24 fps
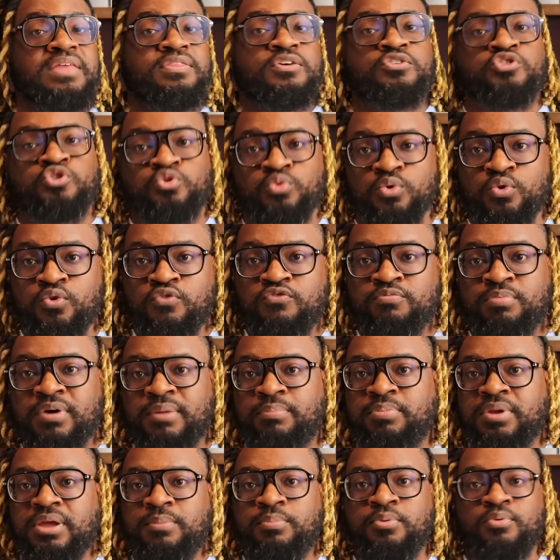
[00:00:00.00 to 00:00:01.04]
the truth,
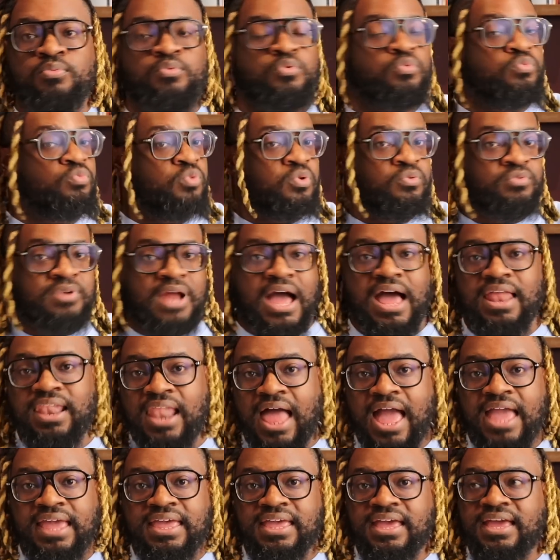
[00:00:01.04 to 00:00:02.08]
but people will not
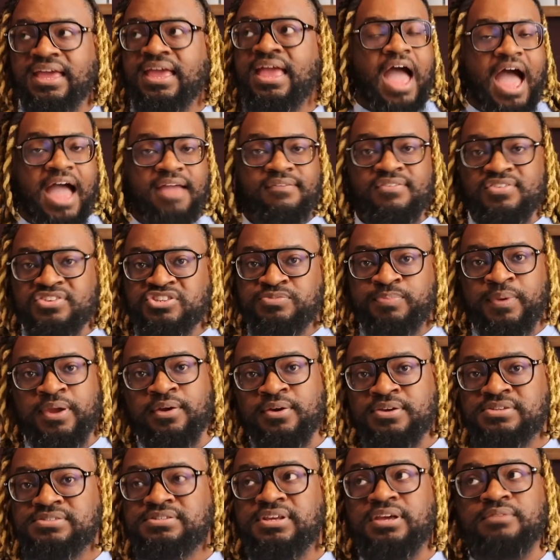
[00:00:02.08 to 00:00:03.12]
like it. I've
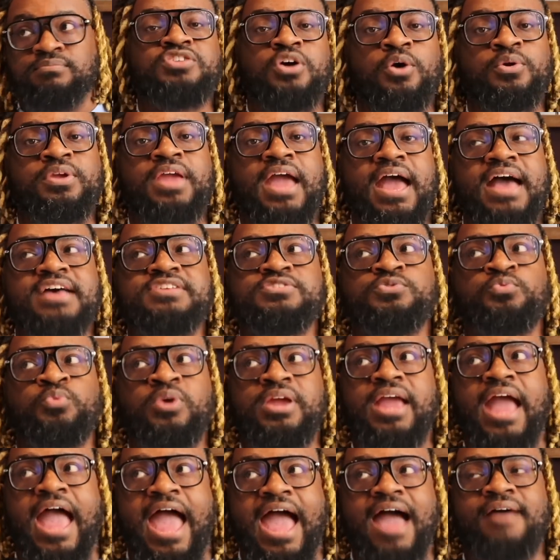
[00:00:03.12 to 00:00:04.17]
experienced it. So yes,
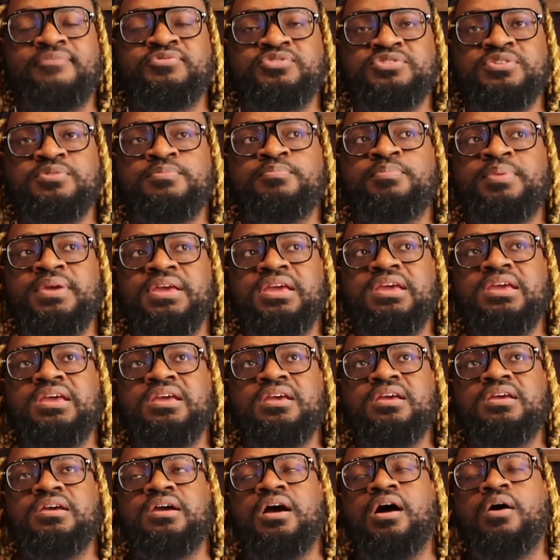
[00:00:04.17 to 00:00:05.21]
we have to
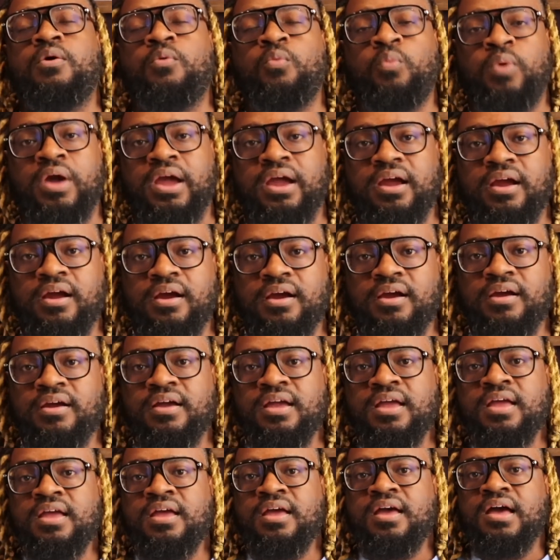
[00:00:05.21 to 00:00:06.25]
be
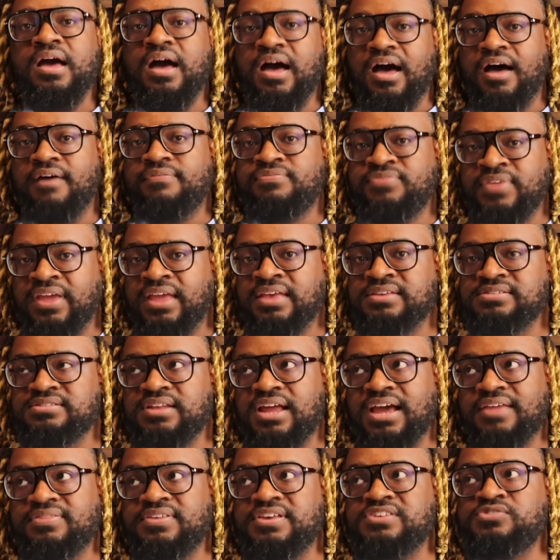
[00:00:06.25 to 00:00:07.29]
aware of things
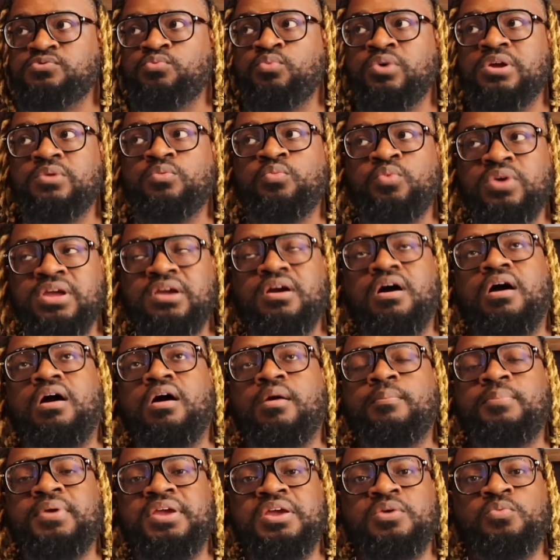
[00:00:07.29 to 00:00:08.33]
like this when we
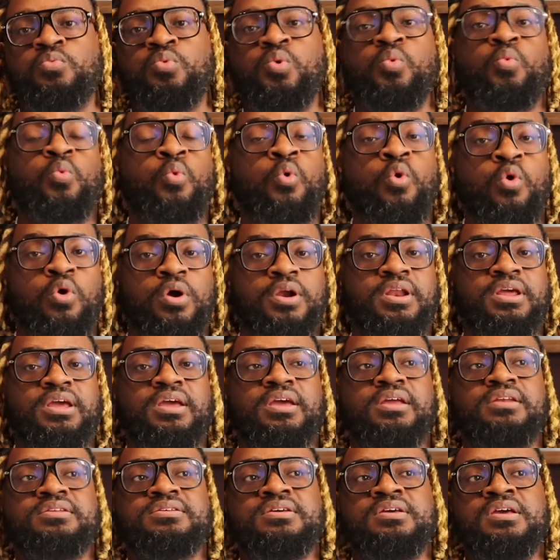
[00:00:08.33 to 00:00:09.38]
are being
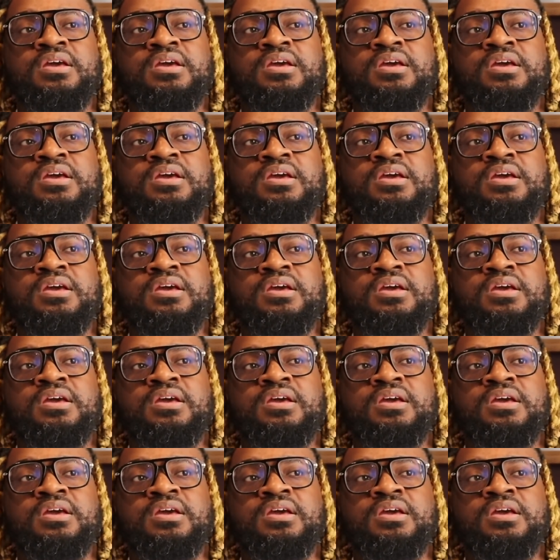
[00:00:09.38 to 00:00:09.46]
rewarded